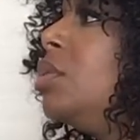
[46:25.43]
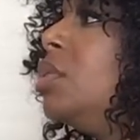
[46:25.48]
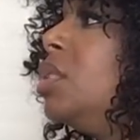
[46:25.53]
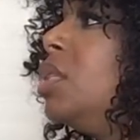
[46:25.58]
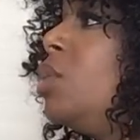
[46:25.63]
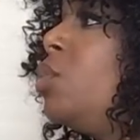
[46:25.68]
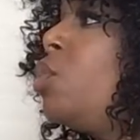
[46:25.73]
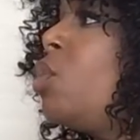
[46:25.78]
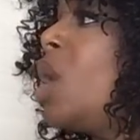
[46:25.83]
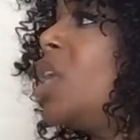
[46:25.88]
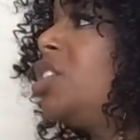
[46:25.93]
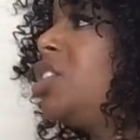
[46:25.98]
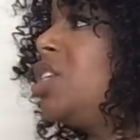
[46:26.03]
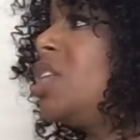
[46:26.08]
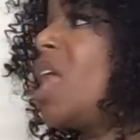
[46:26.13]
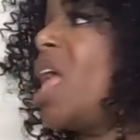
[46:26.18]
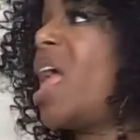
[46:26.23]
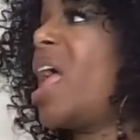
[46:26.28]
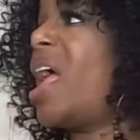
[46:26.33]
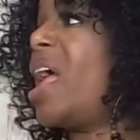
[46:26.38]
And watching
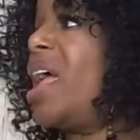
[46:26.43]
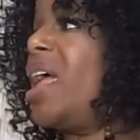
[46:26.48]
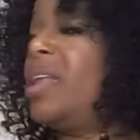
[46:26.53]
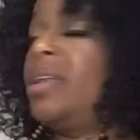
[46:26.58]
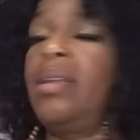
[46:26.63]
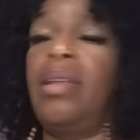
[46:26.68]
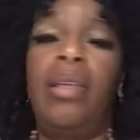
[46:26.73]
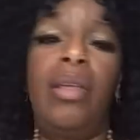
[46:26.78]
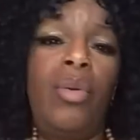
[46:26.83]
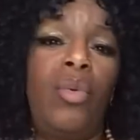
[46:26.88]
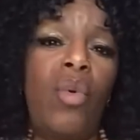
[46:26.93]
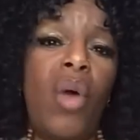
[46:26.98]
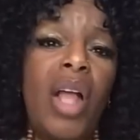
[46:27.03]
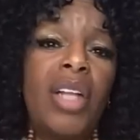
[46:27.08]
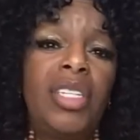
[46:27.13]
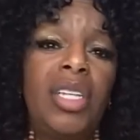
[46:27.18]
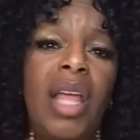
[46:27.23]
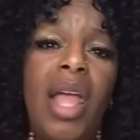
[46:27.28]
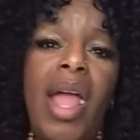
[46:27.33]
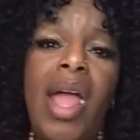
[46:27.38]
the ad. And
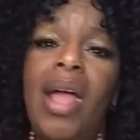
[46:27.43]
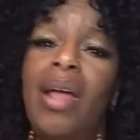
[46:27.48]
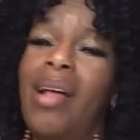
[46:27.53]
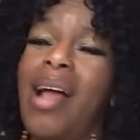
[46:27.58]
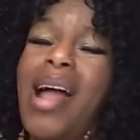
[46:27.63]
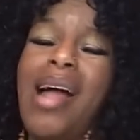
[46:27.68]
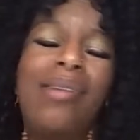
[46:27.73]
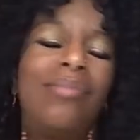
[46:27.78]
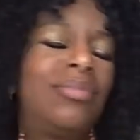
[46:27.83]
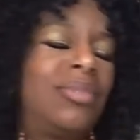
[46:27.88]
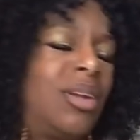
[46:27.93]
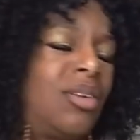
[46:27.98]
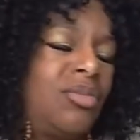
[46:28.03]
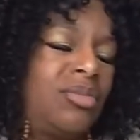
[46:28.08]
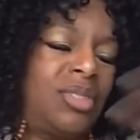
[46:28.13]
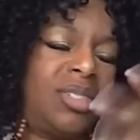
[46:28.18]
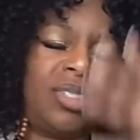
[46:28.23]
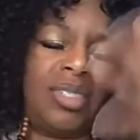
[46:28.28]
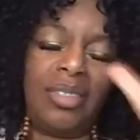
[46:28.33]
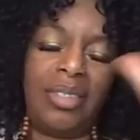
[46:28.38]
watching ad. I don't
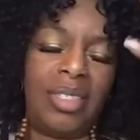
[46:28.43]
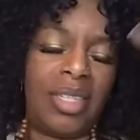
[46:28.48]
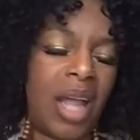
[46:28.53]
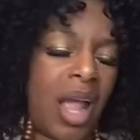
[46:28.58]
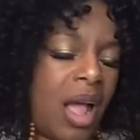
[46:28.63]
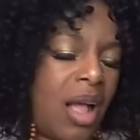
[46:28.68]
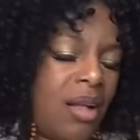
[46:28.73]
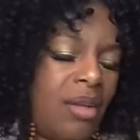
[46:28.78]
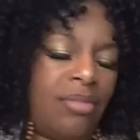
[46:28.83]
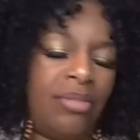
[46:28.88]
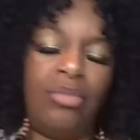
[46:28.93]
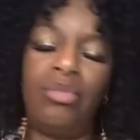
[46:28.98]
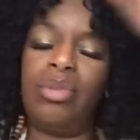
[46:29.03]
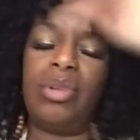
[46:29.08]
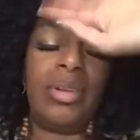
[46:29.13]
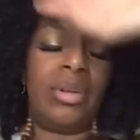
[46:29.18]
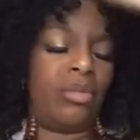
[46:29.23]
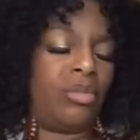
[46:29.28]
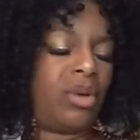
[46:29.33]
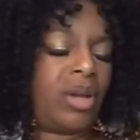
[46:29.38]
know. Child,
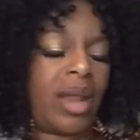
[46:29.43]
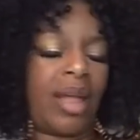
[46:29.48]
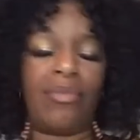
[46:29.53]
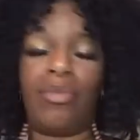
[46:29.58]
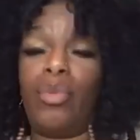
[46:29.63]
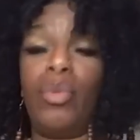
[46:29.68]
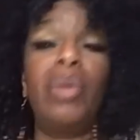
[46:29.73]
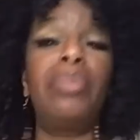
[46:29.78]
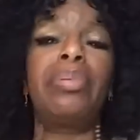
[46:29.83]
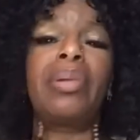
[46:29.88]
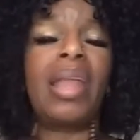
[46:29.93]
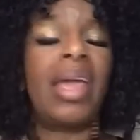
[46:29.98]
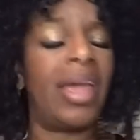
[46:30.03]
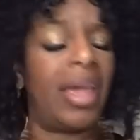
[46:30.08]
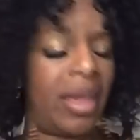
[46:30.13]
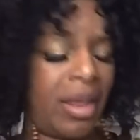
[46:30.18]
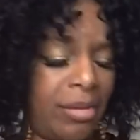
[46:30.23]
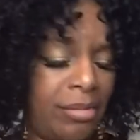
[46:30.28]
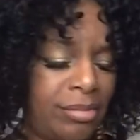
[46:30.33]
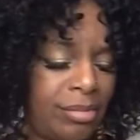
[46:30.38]
whatever. We
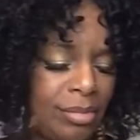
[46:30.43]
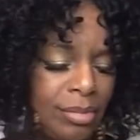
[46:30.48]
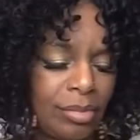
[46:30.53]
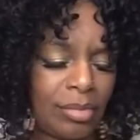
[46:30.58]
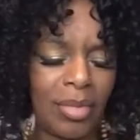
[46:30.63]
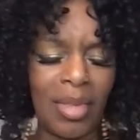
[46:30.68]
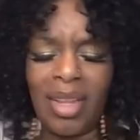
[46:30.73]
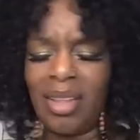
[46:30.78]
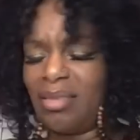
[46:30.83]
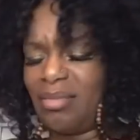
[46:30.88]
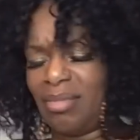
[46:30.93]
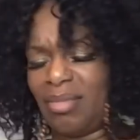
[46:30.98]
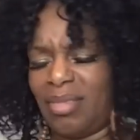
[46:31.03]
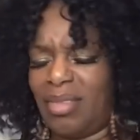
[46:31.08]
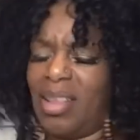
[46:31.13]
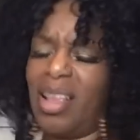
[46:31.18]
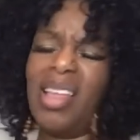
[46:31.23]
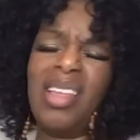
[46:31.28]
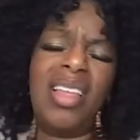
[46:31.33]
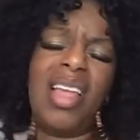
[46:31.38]
playing.
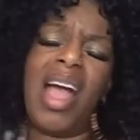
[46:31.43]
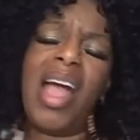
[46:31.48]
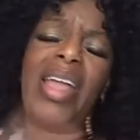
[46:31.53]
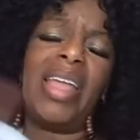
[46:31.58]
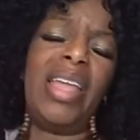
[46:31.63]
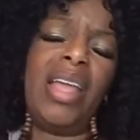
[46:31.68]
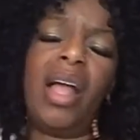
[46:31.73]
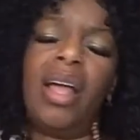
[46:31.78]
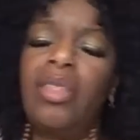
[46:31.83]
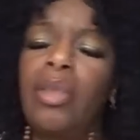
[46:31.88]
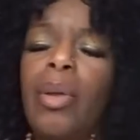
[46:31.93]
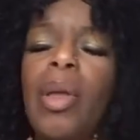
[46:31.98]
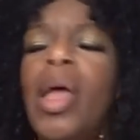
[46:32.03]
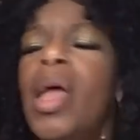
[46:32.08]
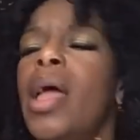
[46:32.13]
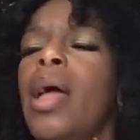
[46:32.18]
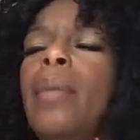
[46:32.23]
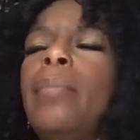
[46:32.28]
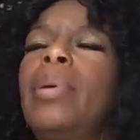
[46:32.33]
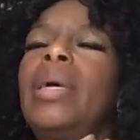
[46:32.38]
I hear other.
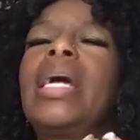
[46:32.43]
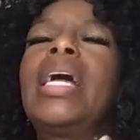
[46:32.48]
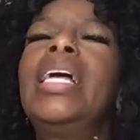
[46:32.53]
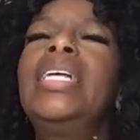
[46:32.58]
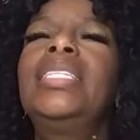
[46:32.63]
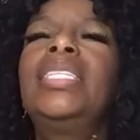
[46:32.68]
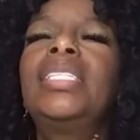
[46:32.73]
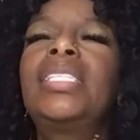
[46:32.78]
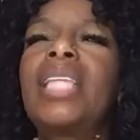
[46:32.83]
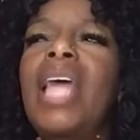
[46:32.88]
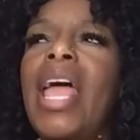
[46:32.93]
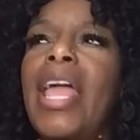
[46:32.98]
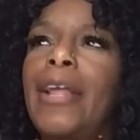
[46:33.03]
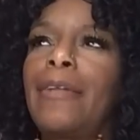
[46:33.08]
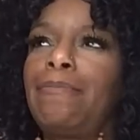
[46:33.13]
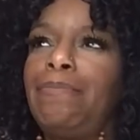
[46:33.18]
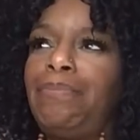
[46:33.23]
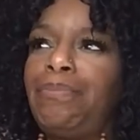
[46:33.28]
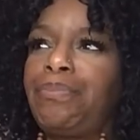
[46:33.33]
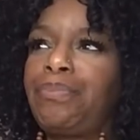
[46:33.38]
Because it's
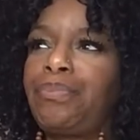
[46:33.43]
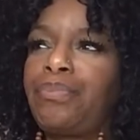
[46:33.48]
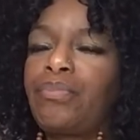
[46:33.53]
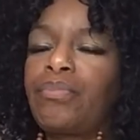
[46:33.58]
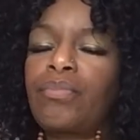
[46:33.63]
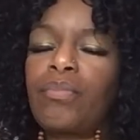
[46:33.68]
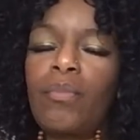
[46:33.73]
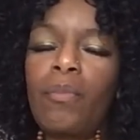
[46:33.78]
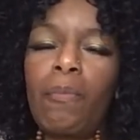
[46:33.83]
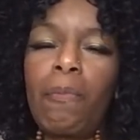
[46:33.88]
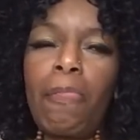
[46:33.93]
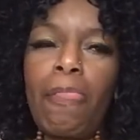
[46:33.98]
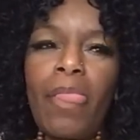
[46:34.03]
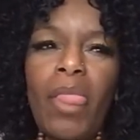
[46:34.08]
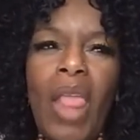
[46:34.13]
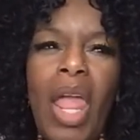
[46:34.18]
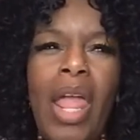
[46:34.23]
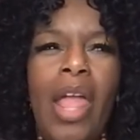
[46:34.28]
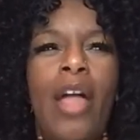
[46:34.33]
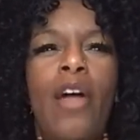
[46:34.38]
like,
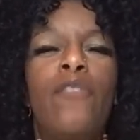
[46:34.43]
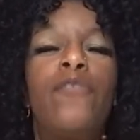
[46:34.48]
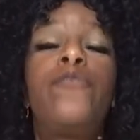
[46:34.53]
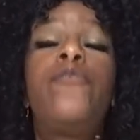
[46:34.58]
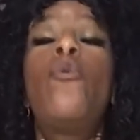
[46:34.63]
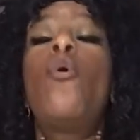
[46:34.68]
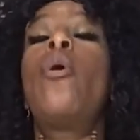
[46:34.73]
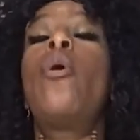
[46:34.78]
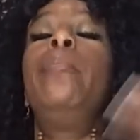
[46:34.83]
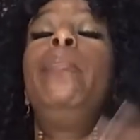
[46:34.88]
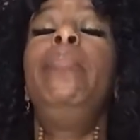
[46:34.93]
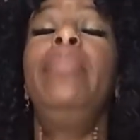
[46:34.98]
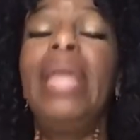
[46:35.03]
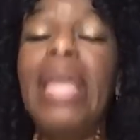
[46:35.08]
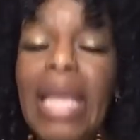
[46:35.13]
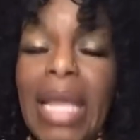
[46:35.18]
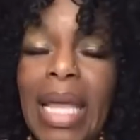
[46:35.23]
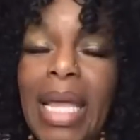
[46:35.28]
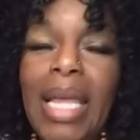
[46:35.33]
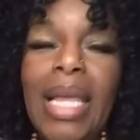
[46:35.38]
for
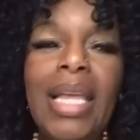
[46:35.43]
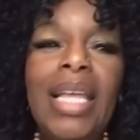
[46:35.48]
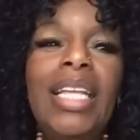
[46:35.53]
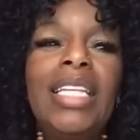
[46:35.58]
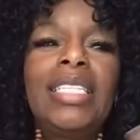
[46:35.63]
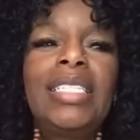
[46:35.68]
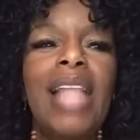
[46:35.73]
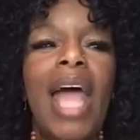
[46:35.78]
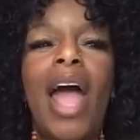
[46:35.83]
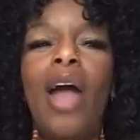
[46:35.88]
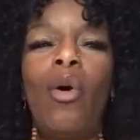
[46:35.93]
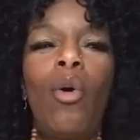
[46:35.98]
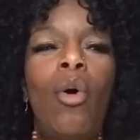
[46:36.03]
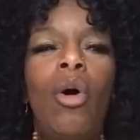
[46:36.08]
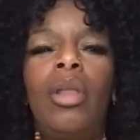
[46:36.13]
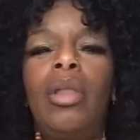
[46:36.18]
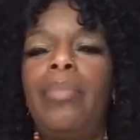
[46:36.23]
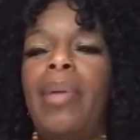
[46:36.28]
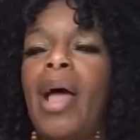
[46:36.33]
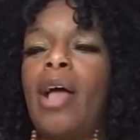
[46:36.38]
me, it's not
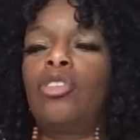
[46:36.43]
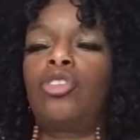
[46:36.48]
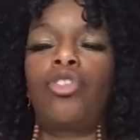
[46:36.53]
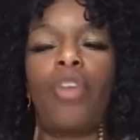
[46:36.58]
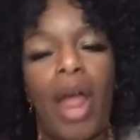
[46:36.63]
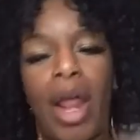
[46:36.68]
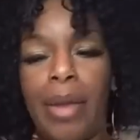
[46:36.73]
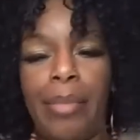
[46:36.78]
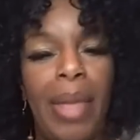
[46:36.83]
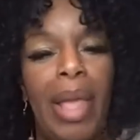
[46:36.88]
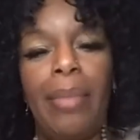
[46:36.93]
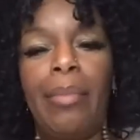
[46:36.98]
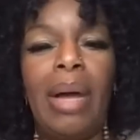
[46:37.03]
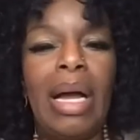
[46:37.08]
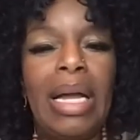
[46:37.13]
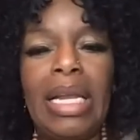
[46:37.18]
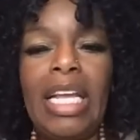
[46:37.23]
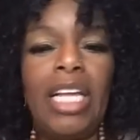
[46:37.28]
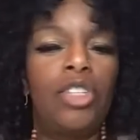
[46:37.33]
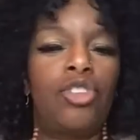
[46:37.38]
all about trying to make
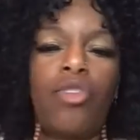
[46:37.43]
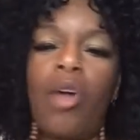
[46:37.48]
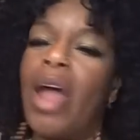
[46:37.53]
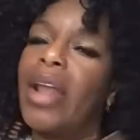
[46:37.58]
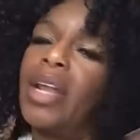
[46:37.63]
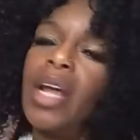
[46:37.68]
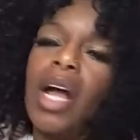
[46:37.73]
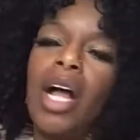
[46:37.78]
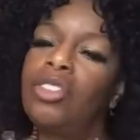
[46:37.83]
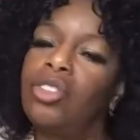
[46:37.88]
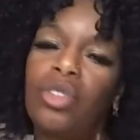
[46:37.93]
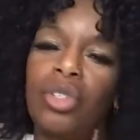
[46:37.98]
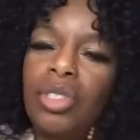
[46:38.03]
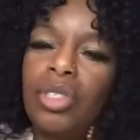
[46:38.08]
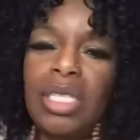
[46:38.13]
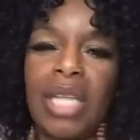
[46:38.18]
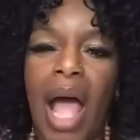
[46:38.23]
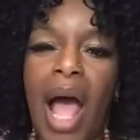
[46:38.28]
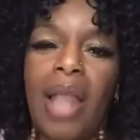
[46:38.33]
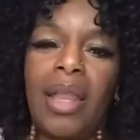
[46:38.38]
money and trying to hustle the
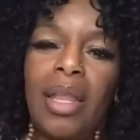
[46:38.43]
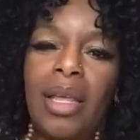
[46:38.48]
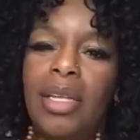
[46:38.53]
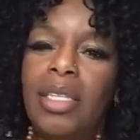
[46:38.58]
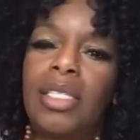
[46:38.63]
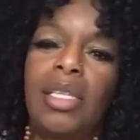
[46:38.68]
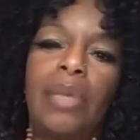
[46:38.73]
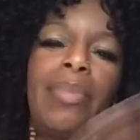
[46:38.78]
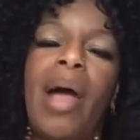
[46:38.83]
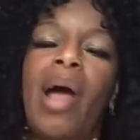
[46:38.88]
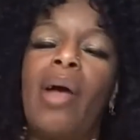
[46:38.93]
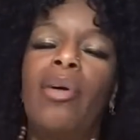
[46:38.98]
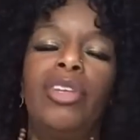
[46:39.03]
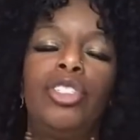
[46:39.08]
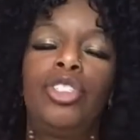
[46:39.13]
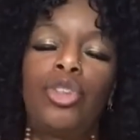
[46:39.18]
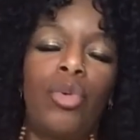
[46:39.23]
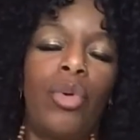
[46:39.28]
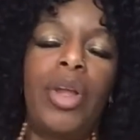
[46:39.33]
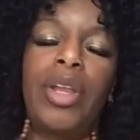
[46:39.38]
dollar. It's about
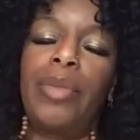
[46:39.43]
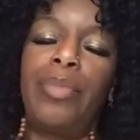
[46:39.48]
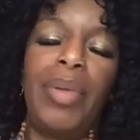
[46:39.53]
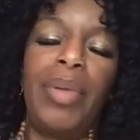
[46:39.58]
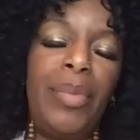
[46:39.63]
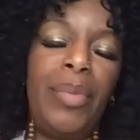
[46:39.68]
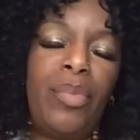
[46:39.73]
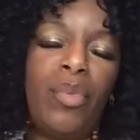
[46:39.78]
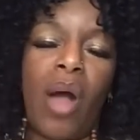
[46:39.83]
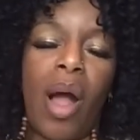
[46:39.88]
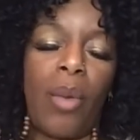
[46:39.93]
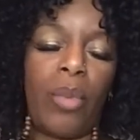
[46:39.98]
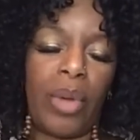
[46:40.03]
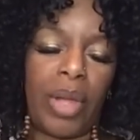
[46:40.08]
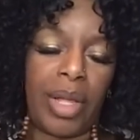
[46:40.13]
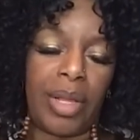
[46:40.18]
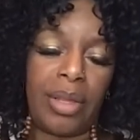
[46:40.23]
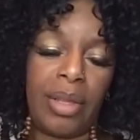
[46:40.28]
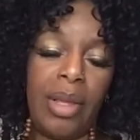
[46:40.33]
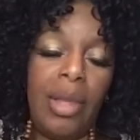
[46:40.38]
enjoying the people I'm
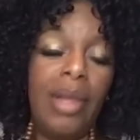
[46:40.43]
with.